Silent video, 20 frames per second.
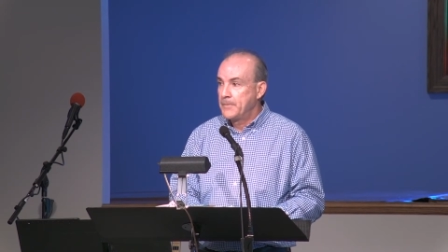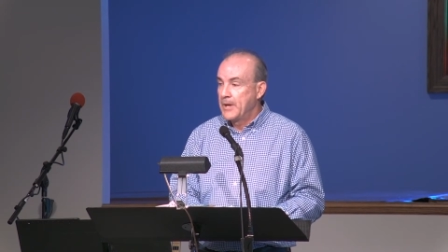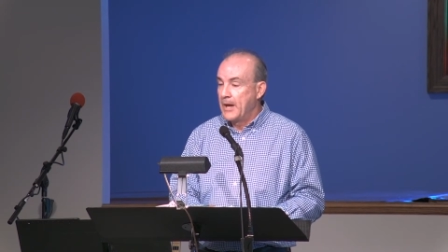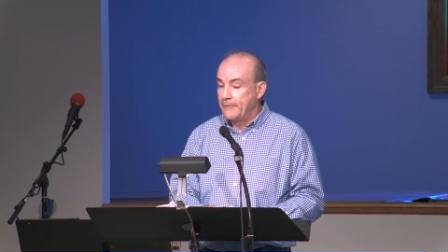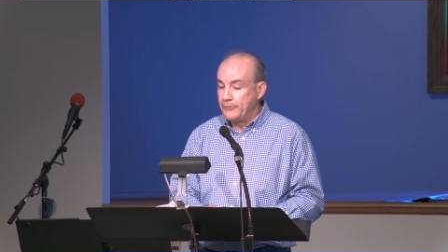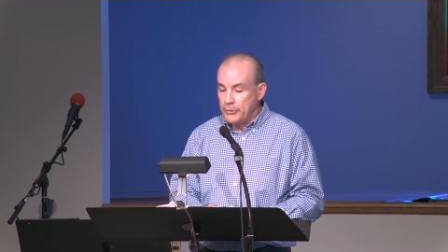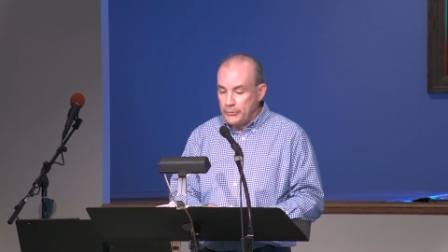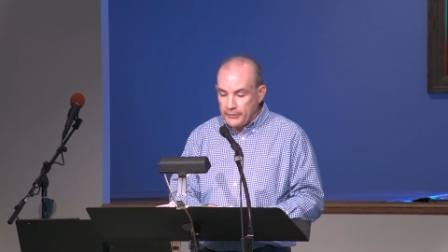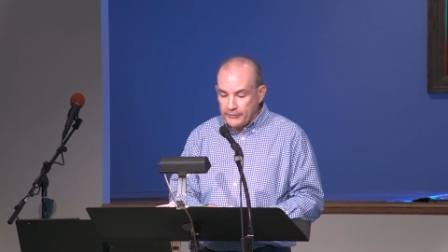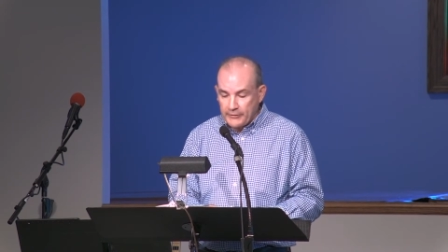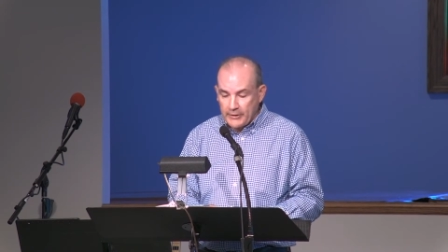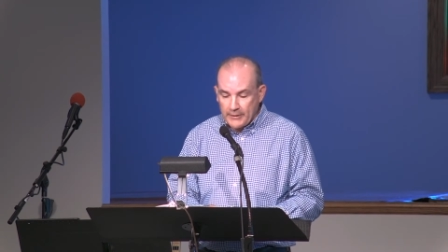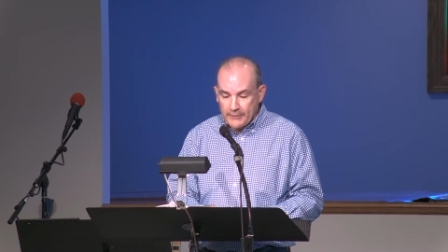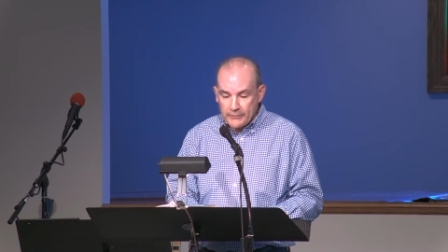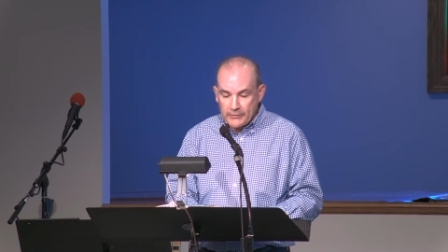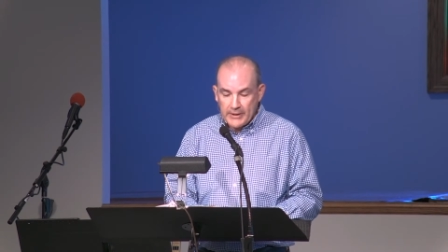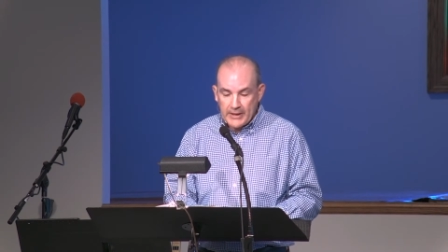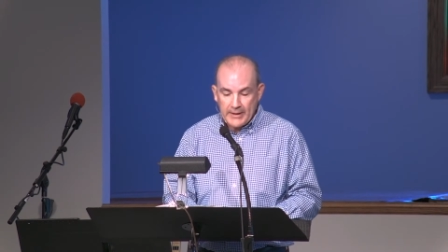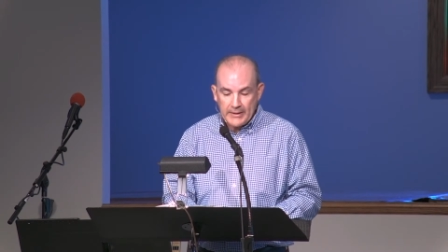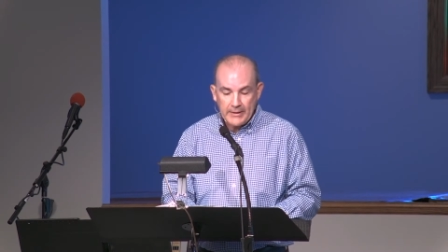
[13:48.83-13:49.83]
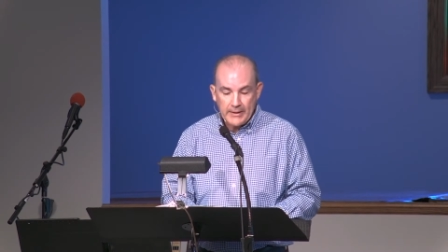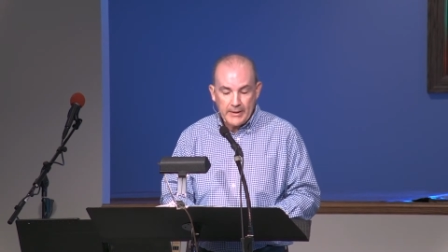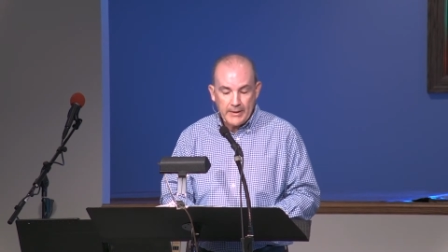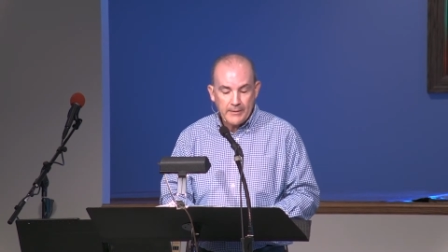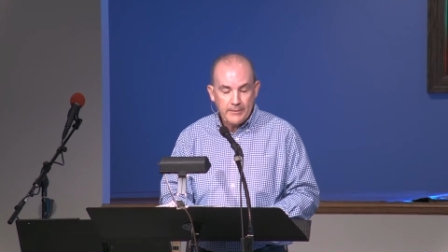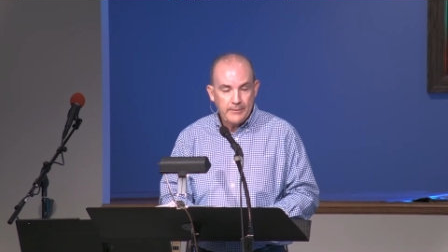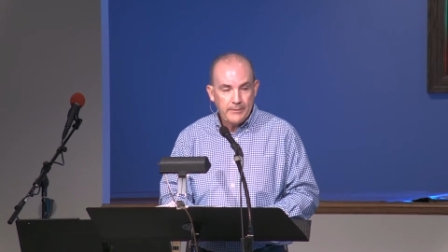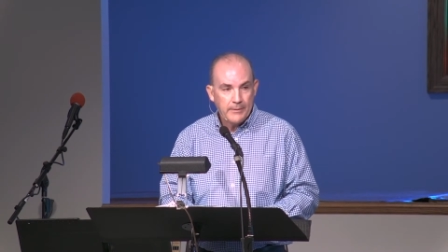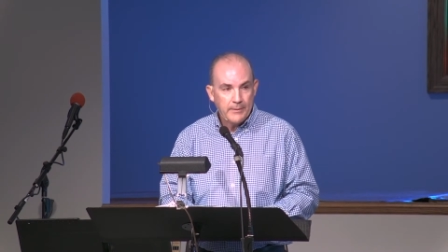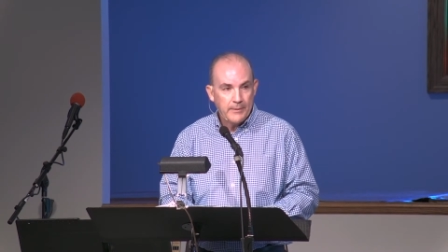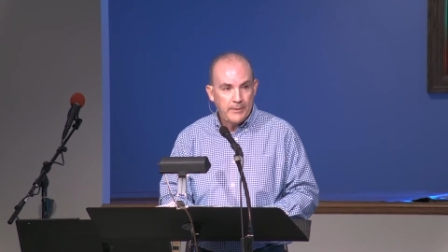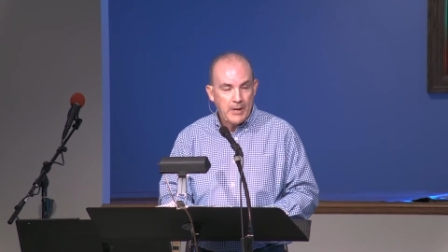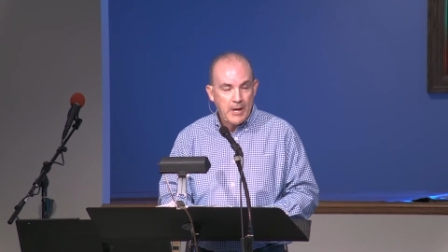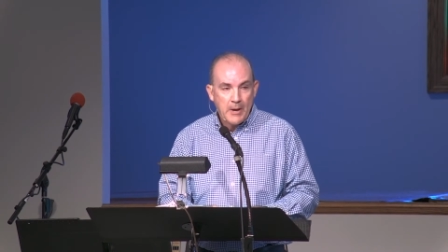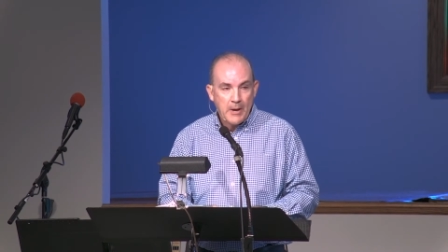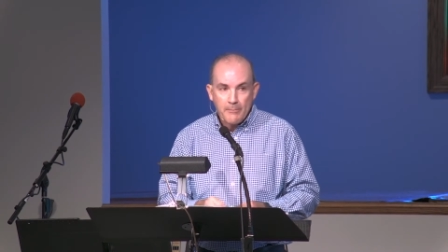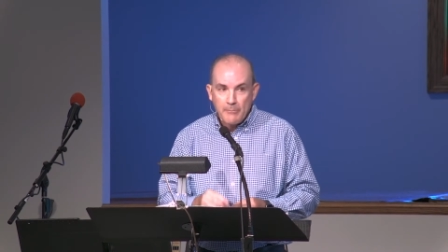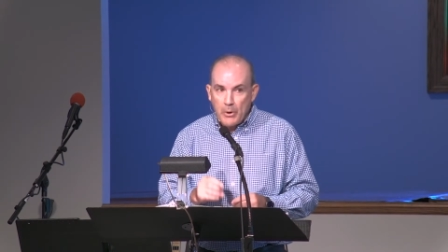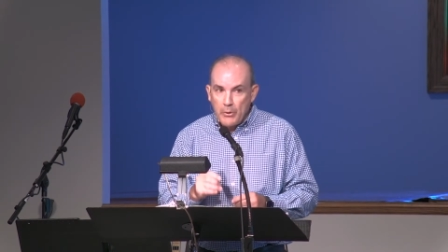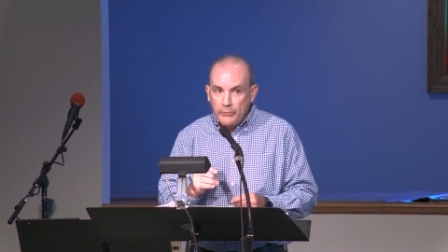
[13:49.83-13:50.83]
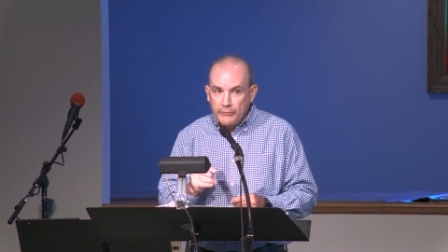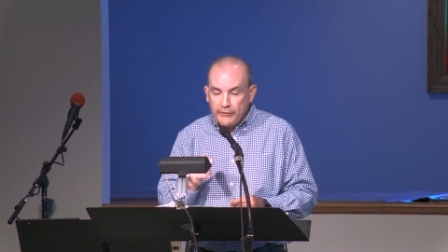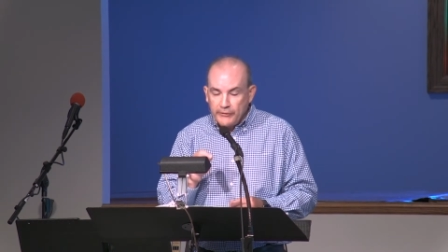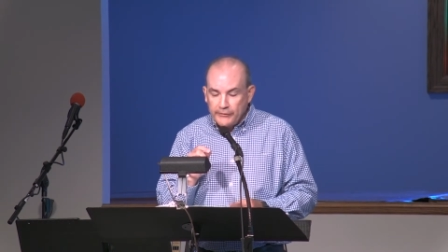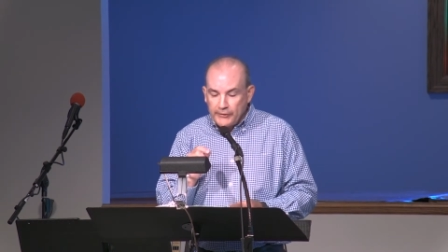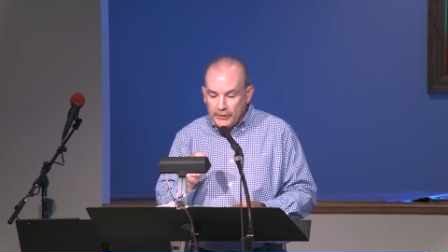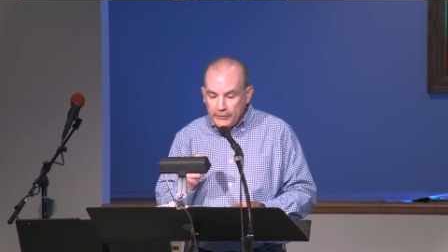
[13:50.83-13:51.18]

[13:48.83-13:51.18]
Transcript: Have you discovered that yet? Moses